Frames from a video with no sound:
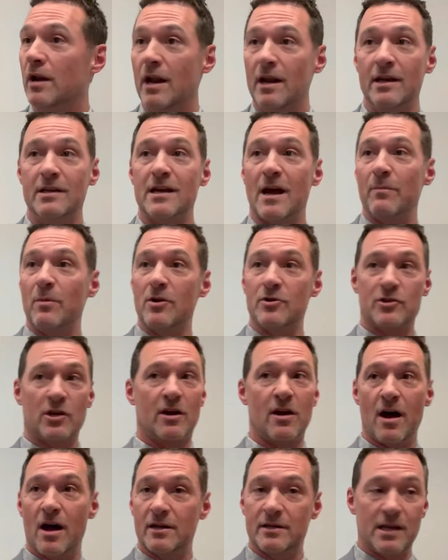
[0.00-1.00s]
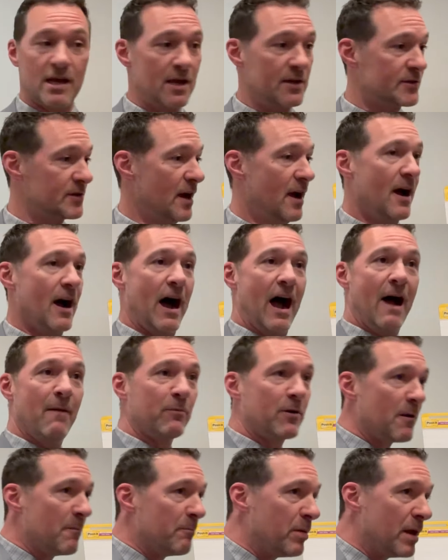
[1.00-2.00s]
Anytime there's a contest, I'm
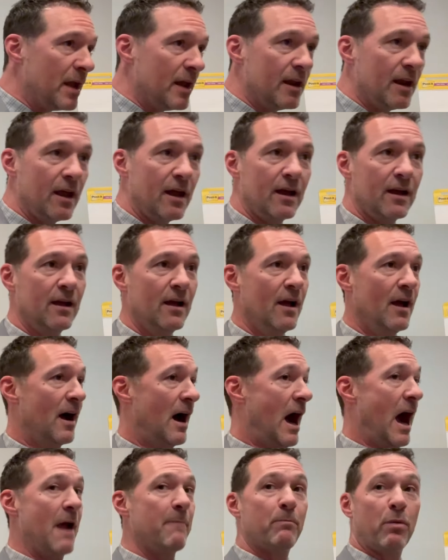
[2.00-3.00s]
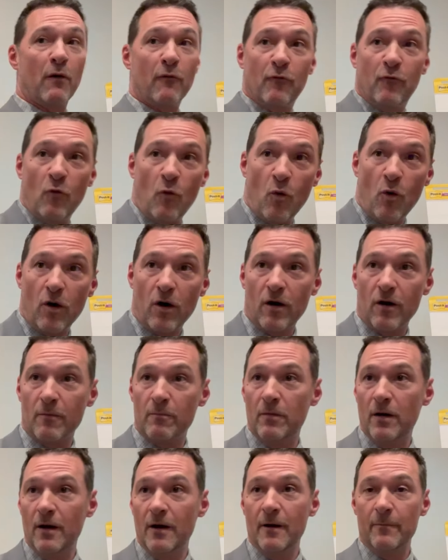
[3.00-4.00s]
competing, I perform,